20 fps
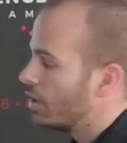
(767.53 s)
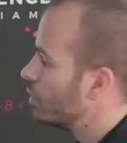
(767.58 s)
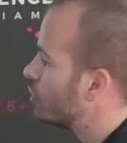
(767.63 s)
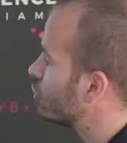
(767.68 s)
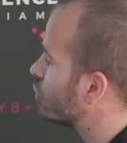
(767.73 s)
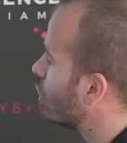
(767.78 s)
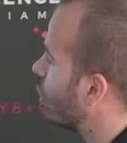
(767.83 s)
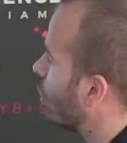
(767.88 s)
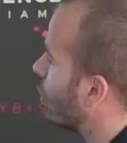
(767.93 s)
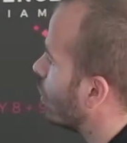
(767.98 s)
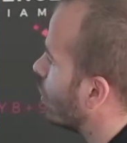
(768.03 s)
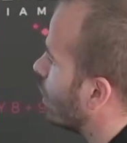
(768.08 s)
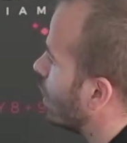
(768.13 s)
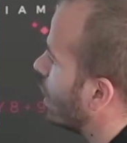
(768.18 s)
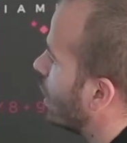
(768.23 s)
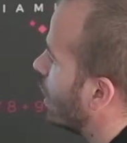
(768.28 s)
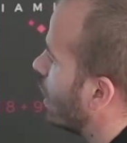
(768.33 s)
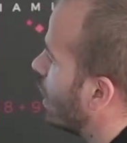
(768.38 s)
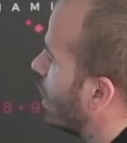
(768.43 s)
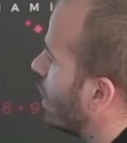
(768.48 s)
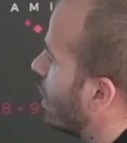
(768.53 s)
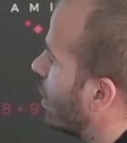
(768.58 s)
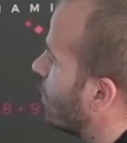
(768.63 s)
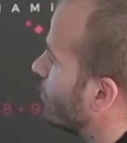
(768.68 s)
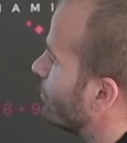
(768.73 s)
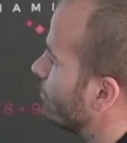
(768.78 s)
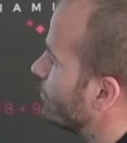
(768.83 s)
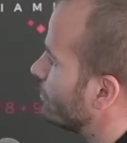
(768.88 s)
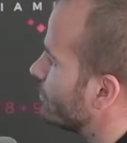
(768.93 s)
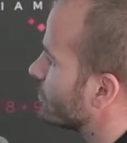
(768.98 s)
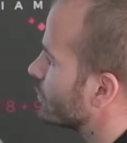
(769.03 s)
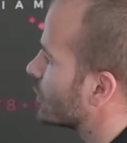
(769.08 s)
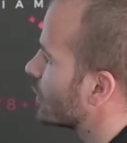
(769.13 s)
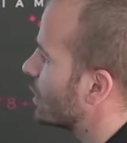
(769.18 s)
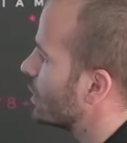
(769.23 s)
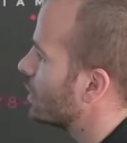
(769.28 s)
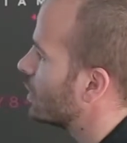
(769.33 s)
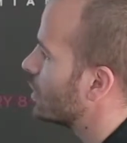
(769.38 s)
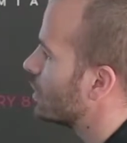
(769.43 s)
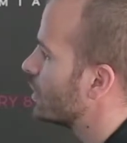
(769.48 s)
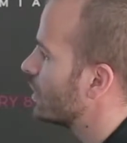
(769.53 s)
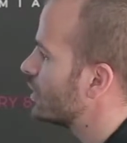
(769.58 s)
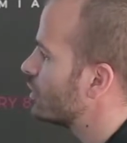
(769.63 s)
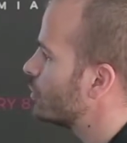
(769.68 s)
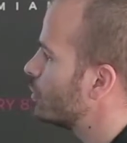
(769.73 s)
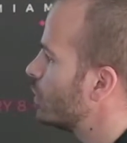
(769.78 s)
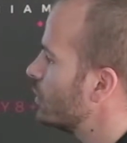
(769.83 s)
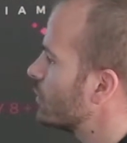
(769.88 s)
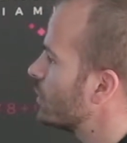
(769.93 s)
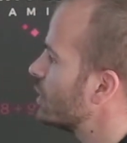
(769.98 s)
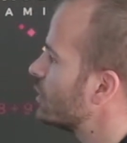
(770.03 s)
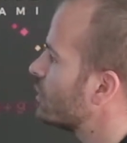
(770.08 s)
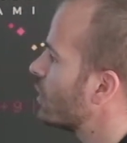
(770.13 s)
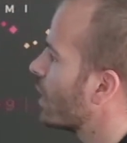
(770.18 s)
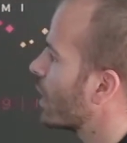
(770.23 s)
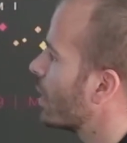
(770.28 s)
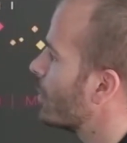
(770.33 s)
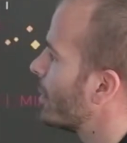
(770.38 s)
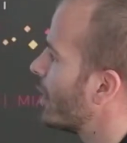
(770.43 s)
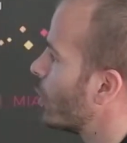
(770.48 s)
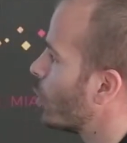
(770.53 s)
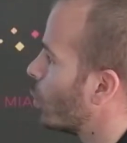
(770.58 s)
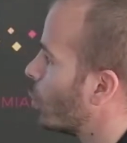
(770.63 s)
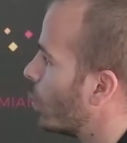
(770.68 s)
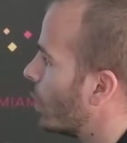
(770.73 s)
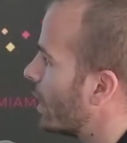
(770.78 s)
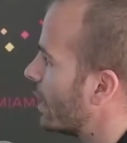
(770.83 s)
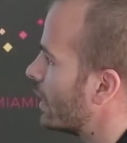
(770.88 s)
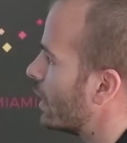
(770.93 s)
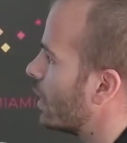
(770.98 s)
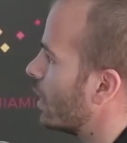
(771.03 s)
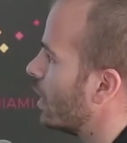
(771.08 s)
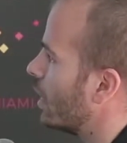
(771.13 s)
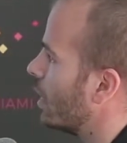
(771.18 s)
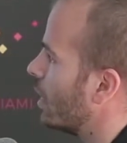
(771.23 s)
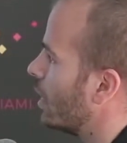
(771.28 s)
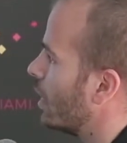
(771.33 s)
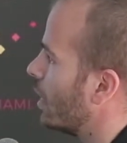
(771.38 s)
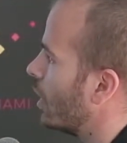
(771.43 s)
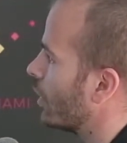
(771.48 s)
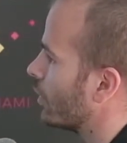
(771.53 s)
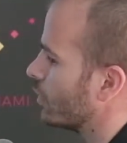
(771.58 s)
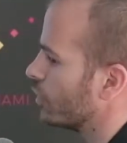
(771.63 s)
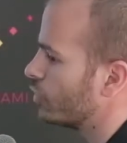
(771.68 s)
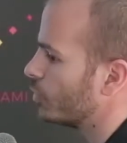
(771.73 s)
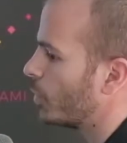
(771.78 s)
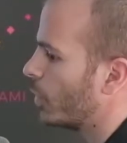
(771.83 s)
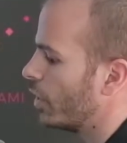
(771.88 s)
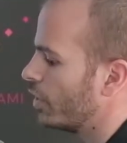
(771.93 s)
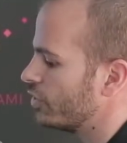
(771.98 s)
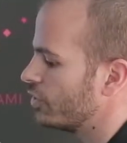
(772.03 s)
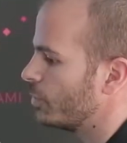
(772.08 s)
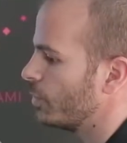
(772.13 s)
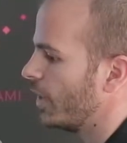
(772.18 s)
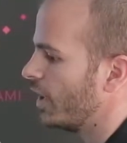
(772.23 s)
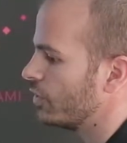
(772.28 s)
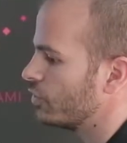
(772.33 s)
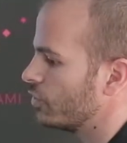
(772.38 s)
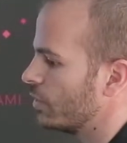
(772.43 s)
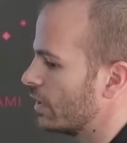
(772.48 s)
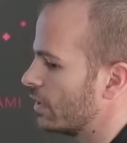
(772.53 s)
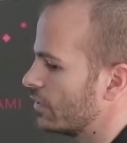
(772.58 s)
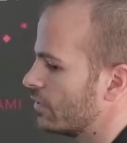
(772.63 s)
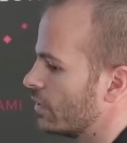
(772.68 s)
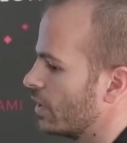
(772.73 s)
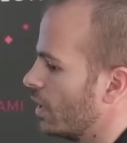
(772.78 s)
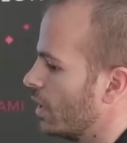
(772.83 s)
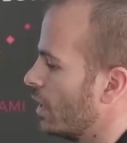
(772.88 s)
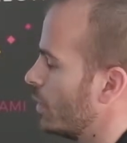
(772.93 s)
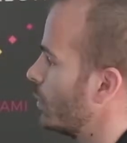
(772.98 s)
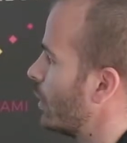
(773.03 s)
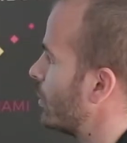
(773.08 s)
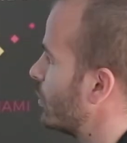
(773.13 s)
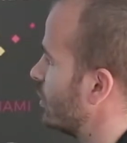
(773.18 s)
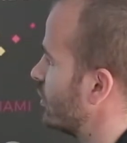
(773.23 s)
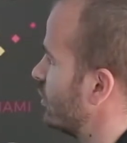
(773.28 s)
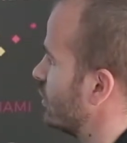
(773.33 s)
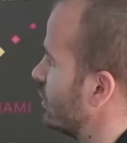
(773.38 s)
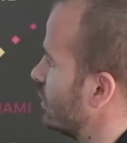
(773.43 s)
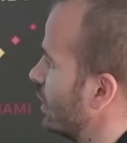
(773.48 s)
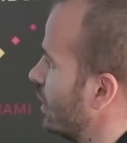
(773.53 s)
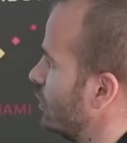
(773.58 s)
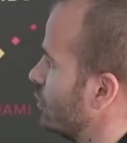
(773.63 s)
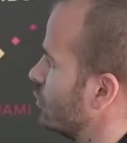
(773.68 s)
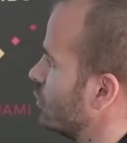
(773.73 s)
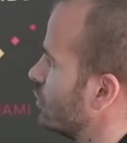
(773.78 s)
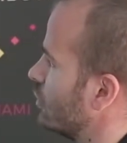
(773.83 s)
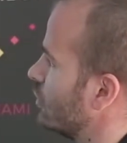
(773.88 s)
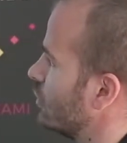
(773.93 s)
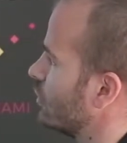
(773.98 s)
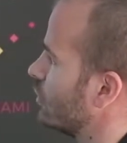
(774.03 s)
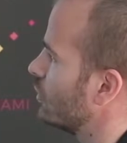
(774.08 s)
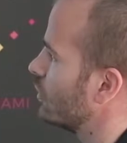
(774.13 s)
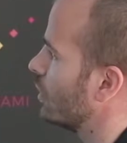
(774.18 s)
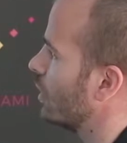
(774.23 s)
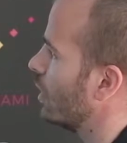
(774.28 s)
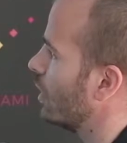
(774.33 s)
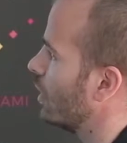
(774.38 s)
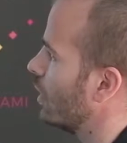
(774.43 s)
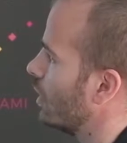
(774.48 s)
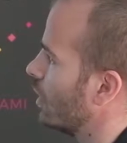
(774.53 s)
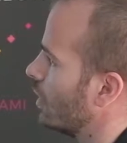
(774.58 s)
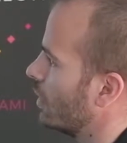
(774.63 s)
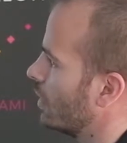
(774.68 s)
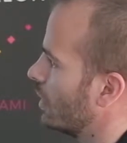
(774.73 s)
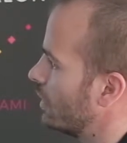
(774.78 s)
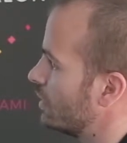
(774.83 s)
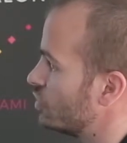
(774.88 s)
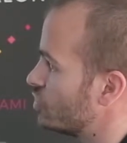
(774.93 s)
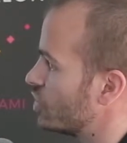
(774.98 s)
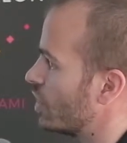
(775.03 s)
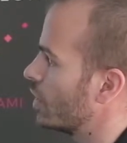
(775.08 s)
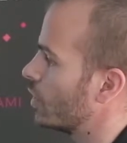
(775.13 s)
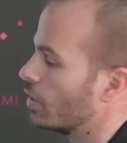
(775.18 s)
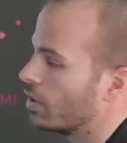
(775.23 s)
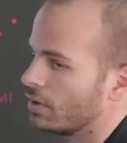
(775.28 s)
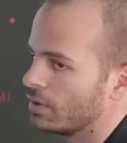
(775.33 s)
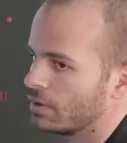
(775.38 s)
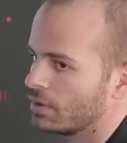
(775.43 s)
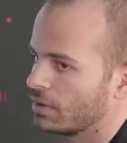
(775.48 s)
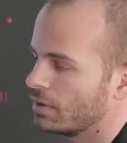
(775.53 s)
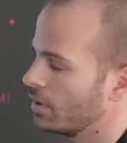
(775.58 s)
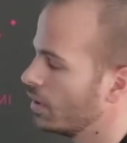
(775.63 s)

So let's briefly talk about what are the sparse matrix representations in general.